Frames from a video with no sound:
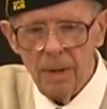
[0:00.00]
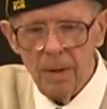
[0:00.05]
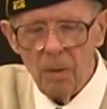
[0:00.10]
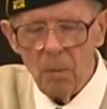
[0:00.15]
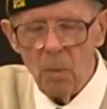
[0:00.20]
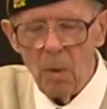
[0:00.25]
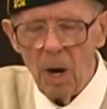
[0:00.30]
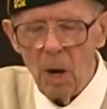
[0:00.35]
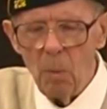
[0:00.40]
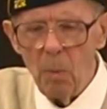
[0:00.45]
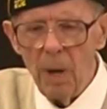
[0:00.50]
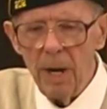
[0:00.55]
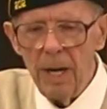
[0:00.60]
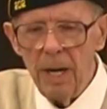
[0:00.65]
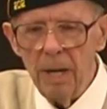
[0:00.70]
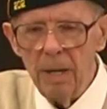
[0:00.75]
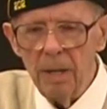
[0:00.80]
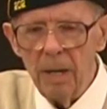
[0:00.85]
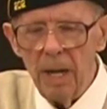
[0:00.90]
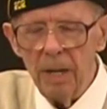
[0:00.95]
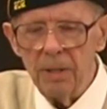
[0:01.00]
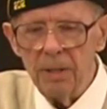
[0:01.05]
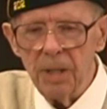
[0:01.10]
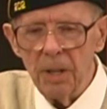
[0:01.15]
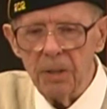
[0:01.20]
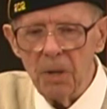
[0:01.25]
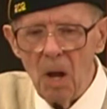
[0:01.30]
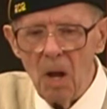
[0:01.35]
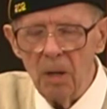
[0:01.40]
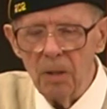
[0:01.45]
When I went in at, to
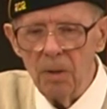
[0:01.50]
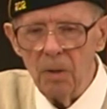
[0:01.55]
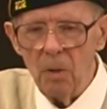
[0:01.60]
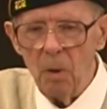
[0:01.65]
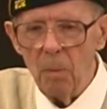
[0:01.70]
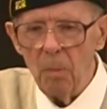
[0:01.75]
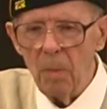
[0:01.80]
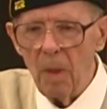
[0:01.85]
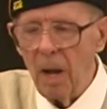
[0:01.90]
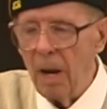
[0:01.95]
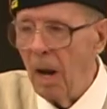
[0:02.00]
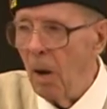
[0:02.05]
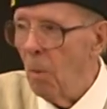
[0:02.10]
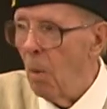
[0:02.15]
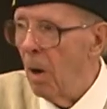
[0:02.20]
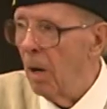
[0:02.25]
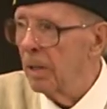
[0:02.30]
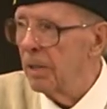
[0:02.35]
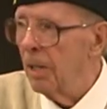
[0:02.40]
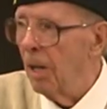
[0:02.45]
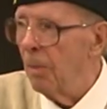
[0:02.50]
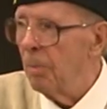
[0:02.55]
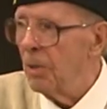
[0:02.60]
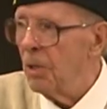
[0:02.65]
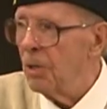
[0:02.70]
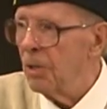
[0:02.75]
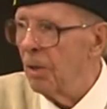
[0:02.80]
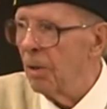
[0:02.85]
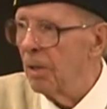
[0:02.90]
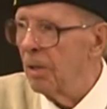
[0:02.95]
talk to them, and I walked up and
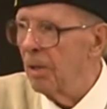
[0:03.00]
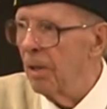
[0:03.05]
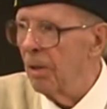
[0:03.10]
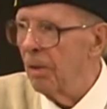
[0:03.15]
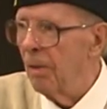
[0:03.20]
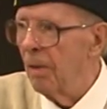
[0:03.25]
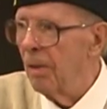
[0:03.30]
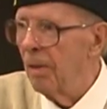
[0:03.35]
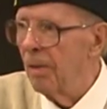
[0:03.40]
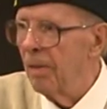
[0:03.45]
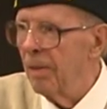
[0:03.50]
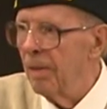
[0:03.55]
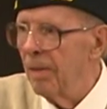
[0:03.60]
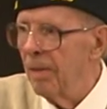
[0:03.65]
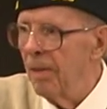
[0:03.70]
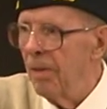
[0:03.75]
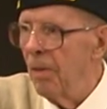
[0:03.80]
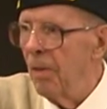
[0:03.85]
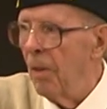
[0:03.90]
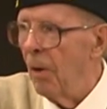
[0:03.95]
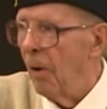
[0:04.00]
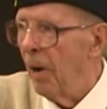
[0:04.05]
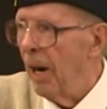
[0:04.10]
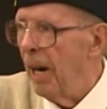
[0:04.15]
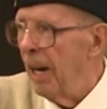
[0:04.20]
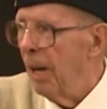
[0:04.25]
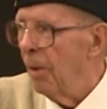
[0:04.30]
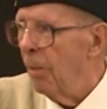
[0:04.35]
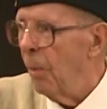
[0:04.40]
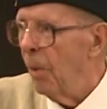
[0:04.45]
shook the, their
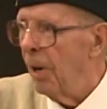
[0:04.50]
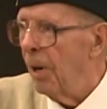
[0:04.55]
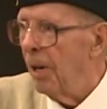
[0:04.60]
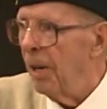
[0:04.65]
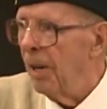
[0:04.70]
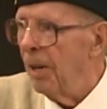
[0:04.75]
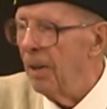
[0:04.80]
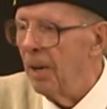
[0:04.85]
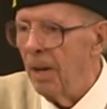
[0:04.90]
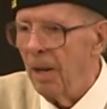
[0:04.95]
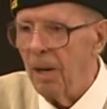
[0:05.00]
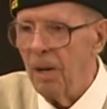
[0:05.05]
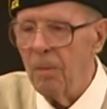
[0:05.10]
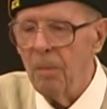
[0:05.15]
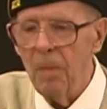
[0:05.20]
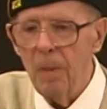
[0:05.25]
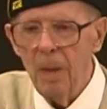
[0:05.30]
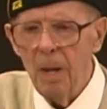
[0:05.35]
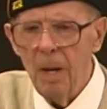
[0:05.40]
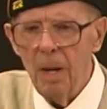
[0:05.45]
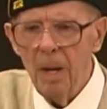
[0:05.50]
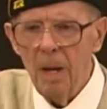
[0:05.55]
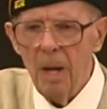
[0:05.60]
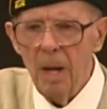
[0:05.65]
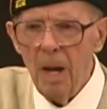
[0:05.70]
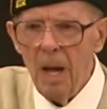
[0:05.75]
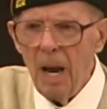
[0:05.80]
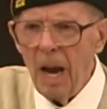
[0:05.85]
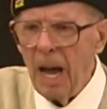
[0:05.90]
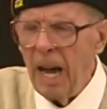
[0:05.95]
hand one at a time,
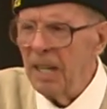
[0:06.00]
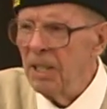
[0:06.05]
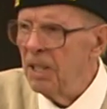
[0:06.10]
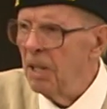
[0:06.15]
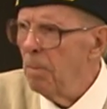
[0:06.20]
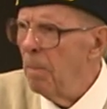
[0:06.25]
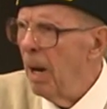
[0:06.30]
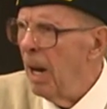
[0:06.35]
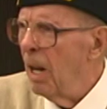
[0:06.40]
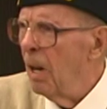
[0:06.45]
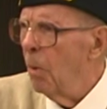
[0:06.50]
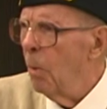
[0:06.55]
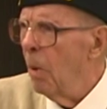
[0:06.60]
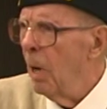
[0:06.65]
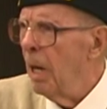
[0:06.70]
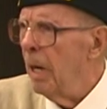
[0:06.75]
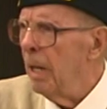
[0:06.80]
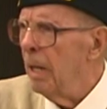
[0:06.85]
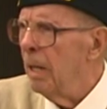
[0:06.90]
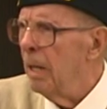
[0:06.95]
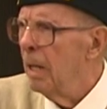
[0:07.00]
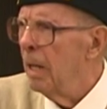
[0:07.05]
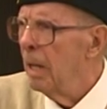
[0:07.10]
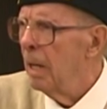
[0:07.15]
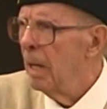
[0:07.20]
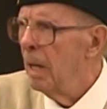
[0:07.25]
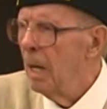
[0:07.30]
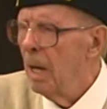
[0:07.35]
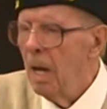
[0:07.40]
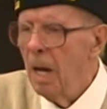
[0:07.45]
I said, by the way,
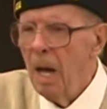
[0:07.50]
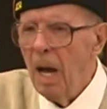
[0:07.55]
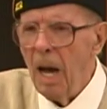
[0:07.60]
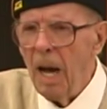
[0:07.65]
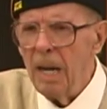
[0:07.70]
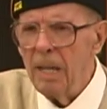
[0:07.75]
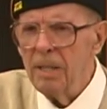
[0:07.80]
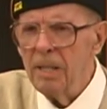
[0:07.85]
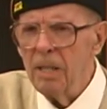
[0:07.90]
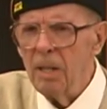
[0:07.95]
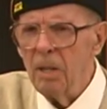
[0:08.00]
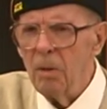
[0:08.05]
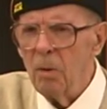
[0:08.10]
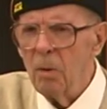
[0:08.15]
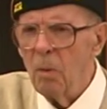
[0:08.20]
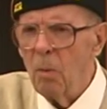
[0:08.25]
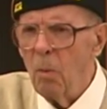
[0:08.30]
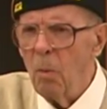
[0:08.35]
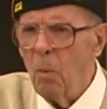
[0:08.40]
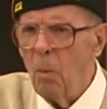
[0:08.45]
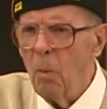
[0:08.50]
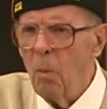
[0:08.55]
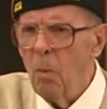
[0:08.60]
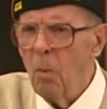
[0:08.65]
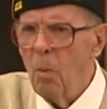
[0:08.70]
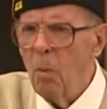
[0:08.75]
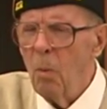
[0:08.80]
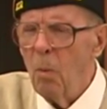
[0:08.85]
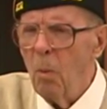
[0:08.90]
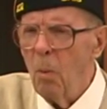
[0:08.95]
I said,
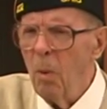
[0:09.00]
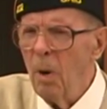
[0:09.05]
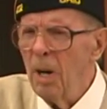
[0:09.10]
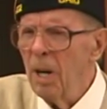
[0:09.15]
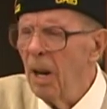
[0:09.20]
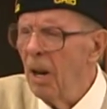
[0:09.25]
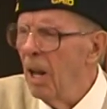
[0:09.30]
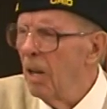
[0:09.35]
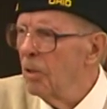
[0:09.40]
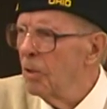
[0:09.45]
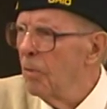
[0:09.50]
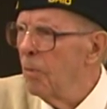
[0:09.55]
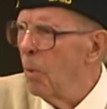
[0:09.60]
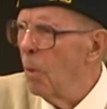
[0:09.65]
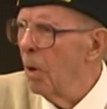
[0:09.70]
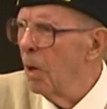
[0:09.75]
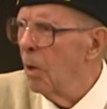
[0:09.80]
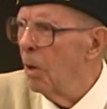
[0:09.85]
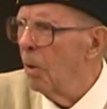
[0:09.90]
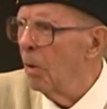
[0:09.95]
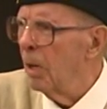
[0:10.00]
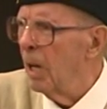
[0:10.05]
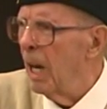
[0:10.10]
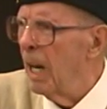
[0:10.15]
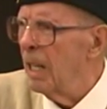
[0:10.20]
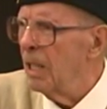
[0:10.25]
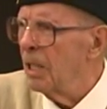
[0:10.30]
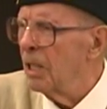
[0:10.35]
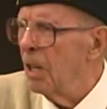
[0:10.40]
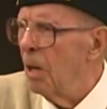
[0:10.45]
where did those four little
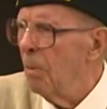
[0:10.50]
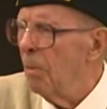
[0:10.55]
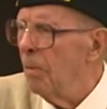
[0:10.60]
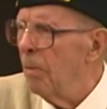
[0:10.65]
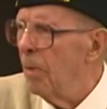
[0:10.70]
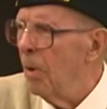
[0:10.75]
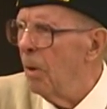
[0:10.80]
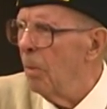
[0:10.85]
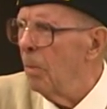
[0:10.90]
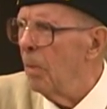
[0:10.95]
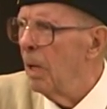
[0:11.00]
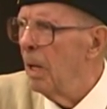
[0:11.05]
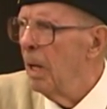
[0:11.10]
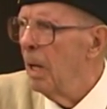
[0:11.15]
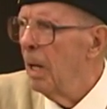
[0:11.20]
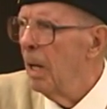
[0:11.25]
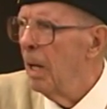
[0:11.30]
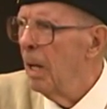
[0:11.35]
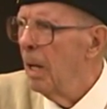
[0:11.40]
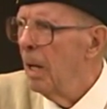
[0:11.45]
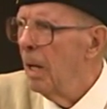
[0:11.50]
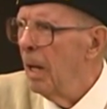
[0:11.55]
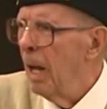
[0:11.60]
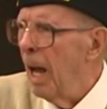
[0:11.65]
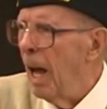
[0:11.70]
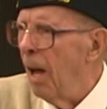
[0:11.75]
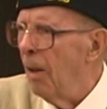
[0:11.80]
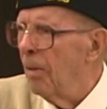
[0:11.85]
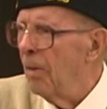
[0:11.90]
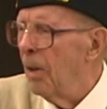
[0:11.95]
guys come from
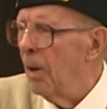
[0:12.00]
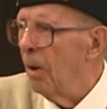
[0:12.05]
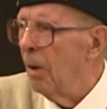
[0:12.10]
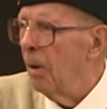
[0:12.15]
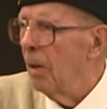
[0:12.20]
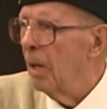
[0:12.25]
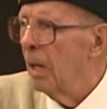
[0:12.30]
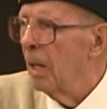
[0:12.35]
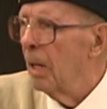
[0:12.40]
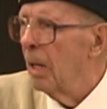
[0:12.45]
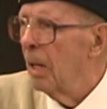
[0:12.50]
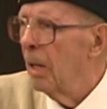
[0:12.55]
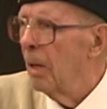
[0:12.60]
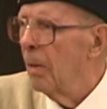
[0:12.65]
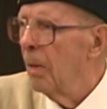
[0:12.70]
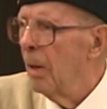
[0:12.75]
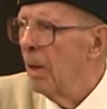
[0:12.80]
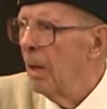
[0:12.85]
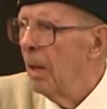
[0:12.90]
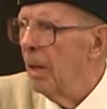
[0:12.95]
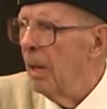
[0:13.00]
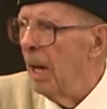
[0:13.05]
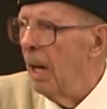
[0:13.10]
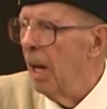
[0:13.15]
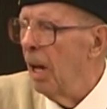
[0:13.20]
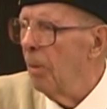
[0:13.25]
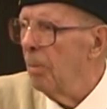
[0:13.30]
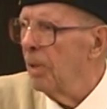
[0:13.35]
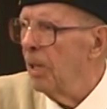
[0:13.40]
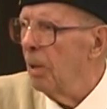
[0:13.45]
out there that
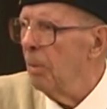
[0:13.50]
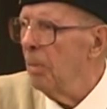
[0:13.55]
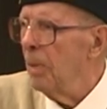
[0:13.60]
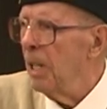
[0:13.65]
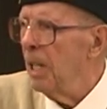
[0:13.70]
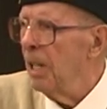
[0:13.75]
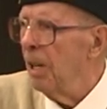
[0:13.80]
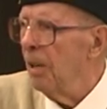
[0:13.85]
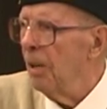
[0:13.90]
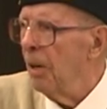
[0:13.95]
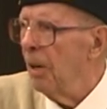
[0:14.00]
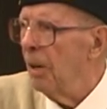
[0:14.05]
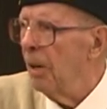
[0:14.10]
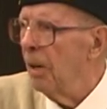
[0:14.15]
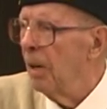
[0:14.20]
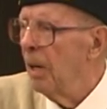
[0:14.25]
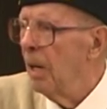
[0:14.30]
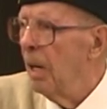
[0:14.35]
helped get me in here?